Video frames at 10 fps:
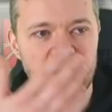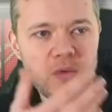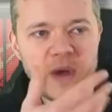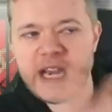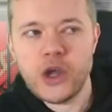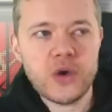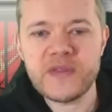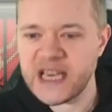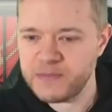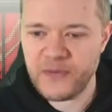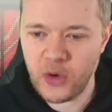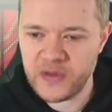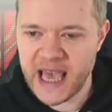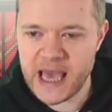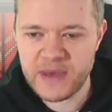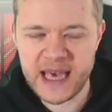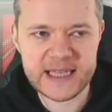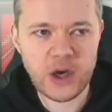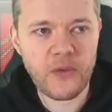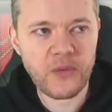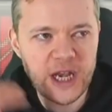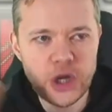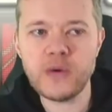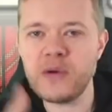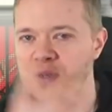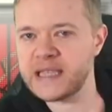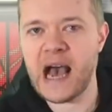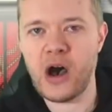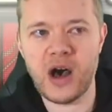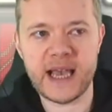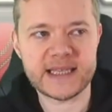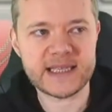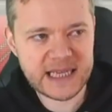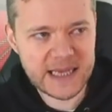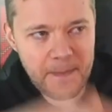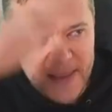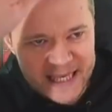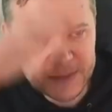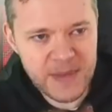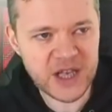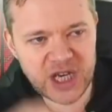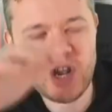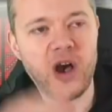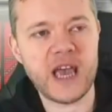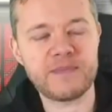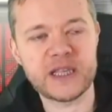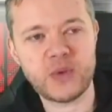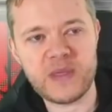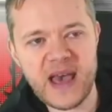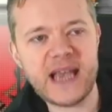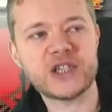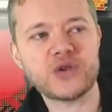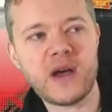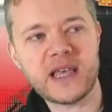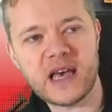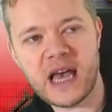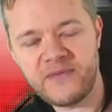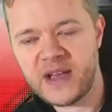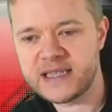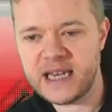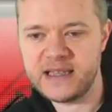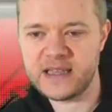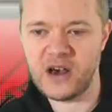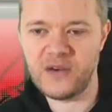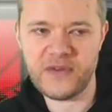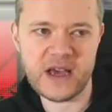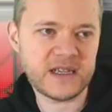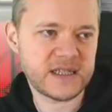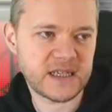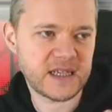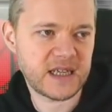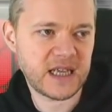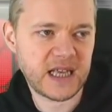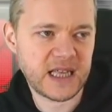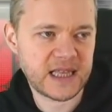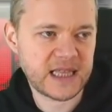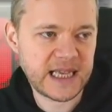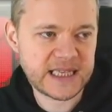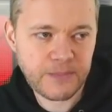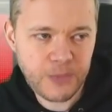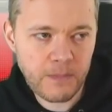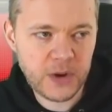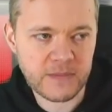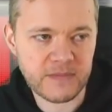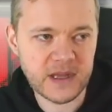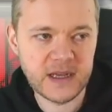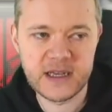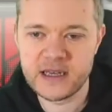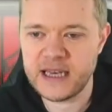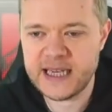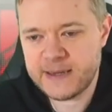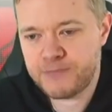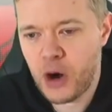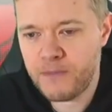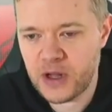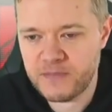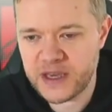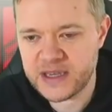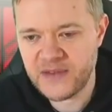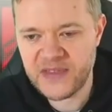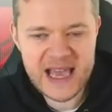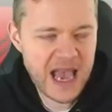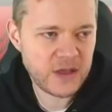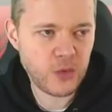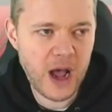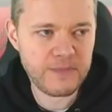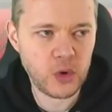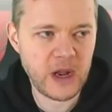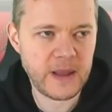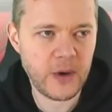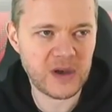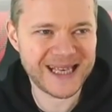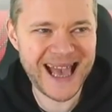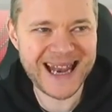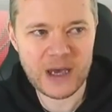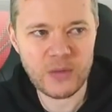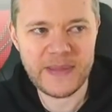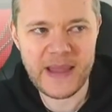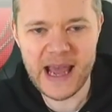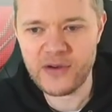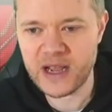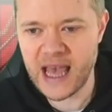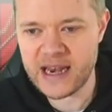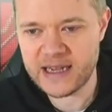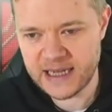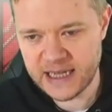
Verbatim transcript: we knew this before the game kicked off. We knew he was that height. There's a mismatch in height between their striker and Victor Lindelof. And it's a problem. It's a problem because if they get the right ball in the box again, he'll win the header again.